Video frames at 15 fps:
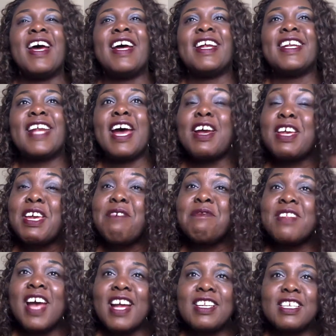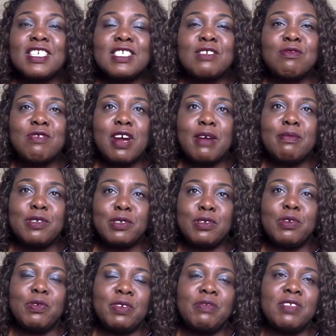Now, if that describes
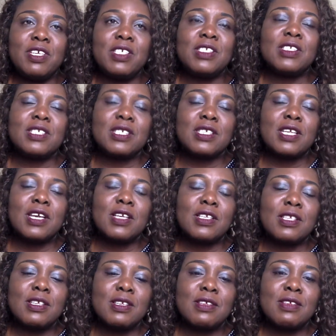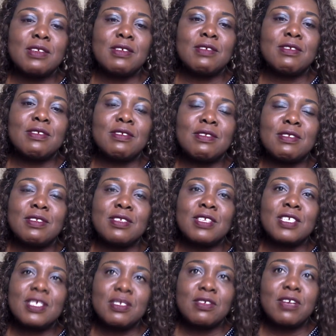you, if this
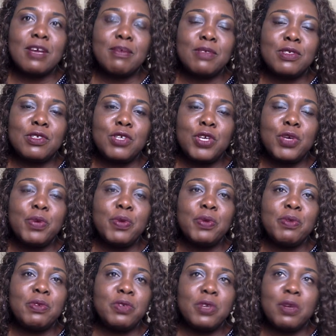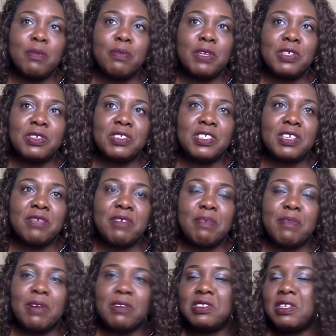describes you, do not beat yourself
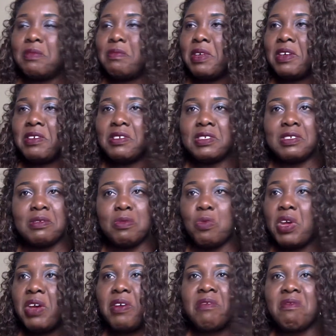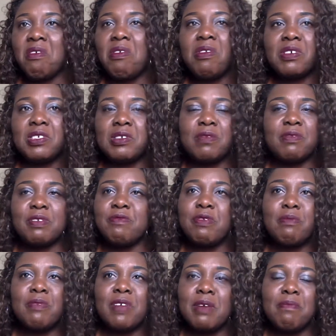about it, because we all suffer
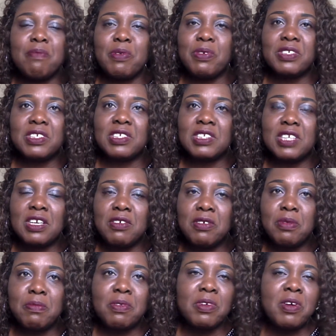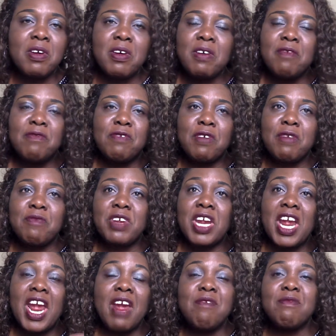from imposter syndrome for
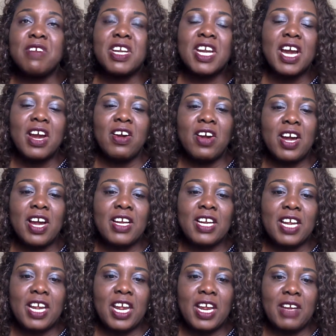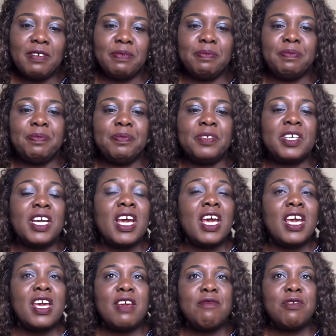every now and again.
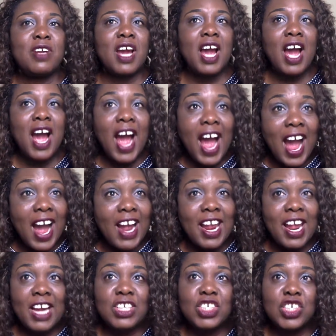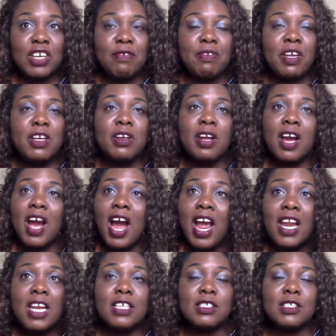Even high-achieving, highly